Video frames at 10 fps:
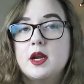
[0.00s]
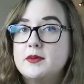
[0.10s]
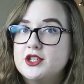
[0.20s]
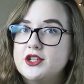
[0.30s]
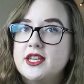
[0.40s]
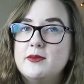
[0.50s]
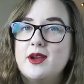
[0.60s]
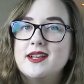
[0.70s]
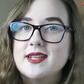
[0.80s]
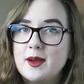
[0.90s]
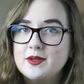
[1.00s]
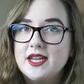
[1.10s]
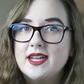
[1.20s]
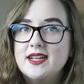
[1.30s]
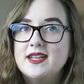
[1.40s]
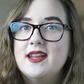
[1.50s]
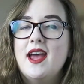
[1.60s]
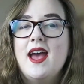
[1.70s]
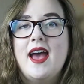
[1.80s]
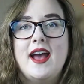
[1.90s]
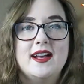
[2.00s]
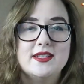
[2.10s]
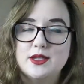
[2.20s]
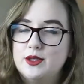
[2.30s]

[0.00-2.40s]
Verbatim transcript: but I'll be sure to keep you guys updated as